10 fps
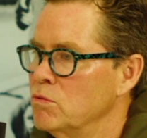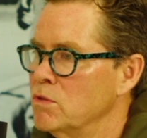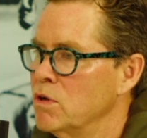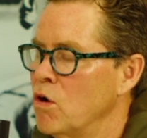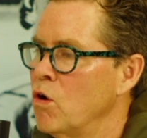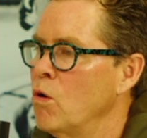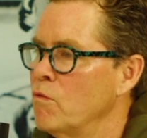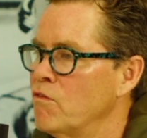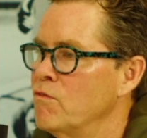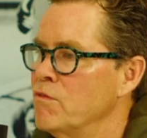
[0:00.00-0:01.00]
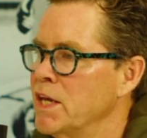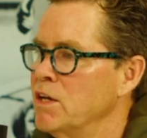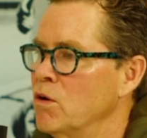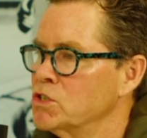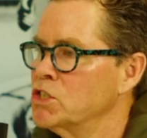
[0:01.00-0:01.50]
yeah. hope they
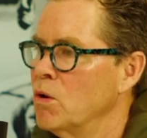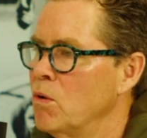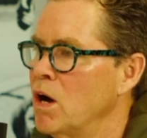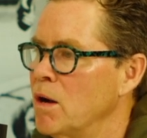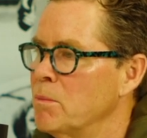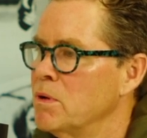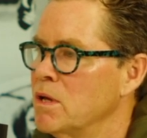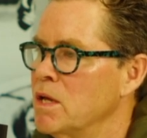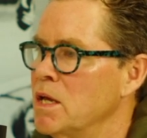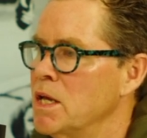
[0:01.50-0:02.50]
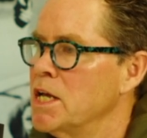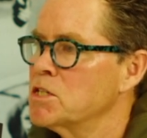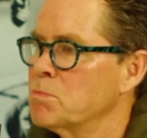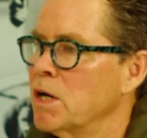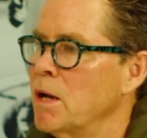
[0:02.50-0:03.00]
don't show up. Yeah.
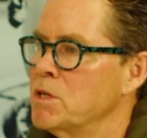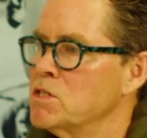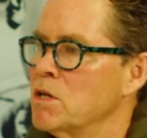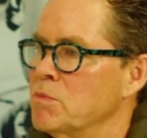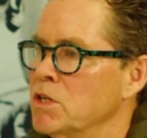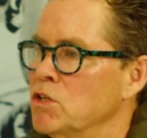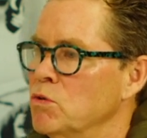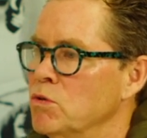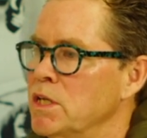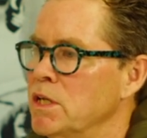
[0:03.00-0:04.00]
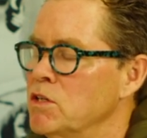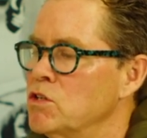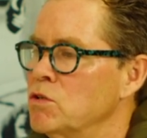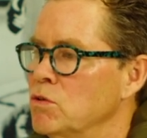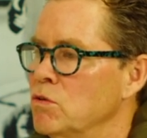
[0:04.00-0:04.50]
It's probably something you need
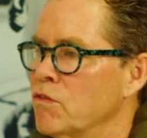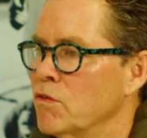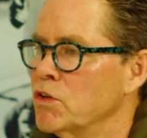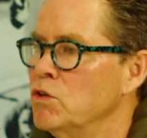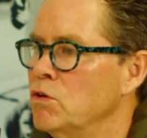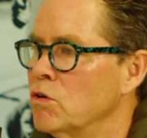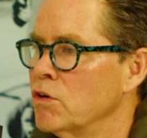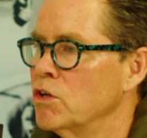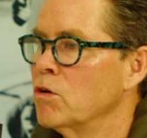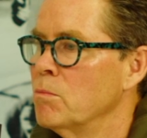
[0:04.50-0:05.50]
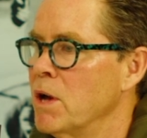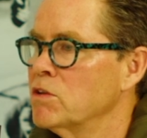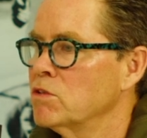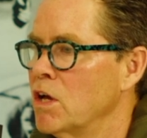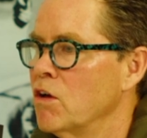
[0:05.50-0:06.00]
to, for you, your
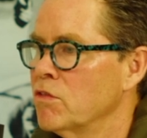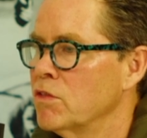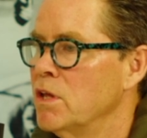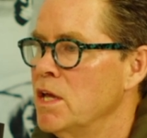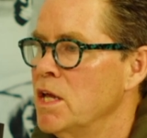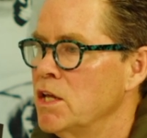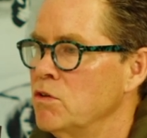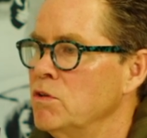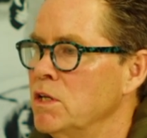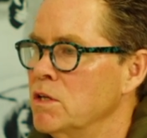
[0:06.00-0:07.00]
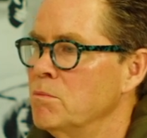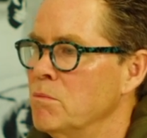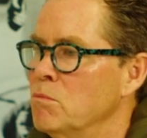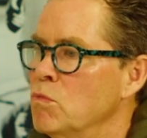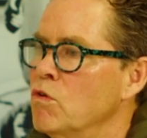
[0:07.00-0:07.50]
mental health, you need to
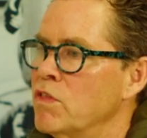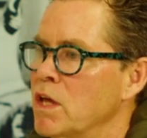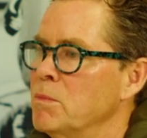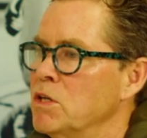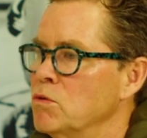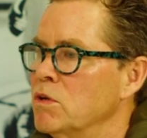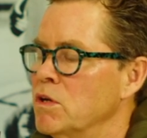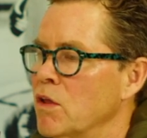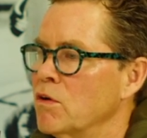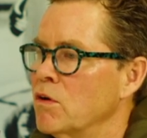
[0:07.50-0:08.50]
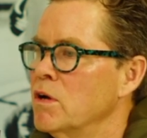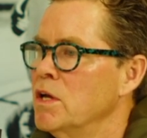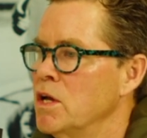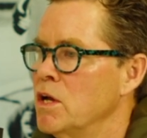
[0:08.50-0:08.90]
move them into another,